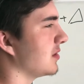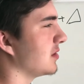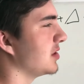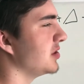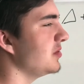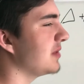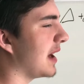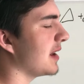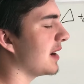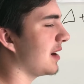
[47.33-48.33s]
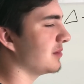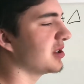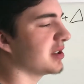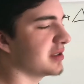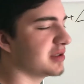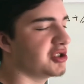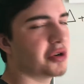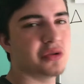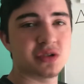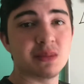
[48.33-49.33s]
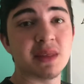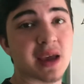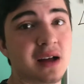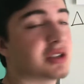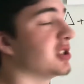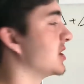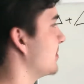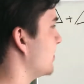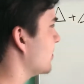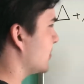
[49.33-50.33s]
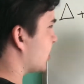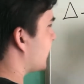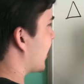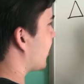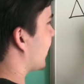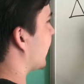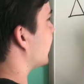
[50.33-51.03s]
to do that, I'm just gonna show you something else just very quickly.